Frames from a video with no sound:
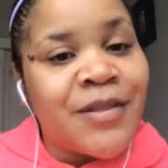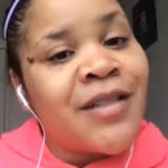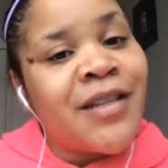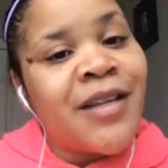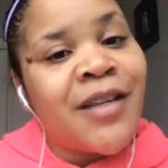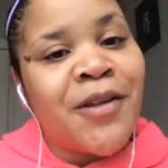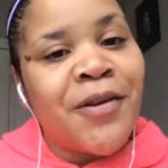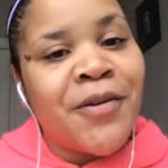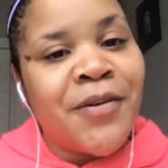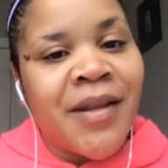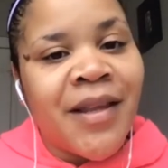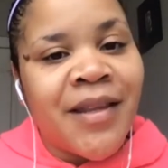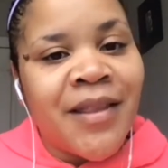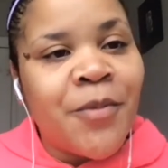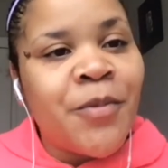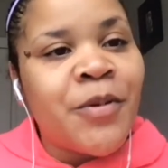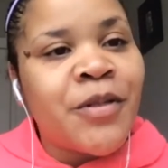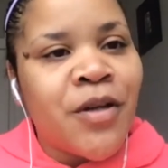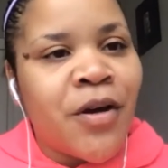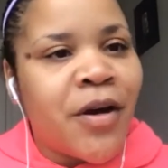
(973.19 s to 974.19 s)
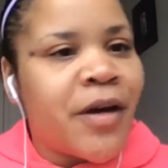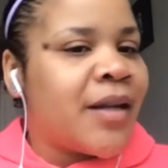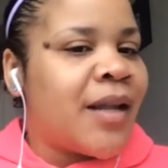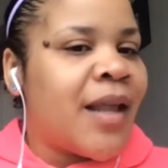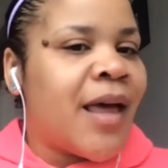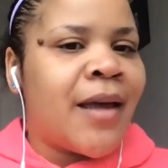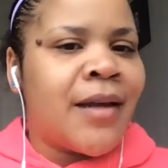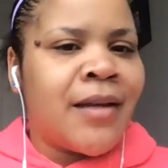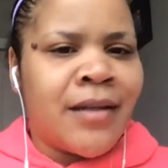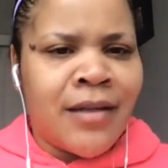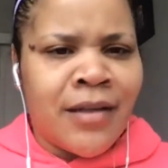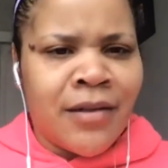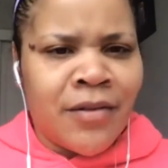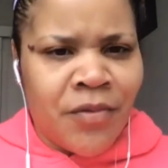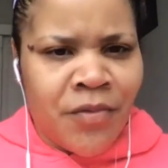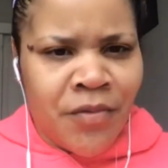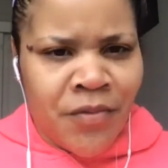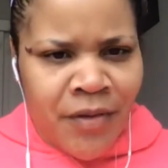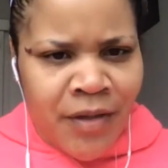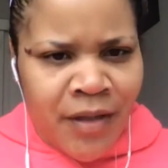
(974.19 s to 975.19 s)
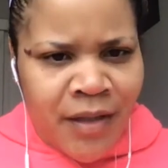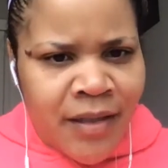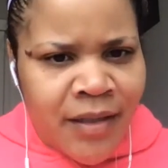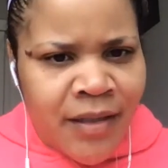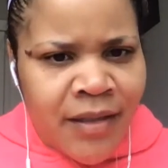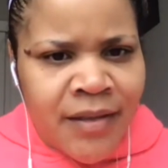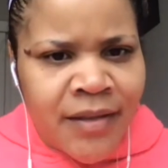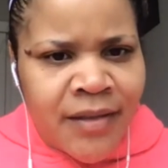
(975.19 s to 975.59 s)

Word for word: and they learn they were taught Latin and Greek,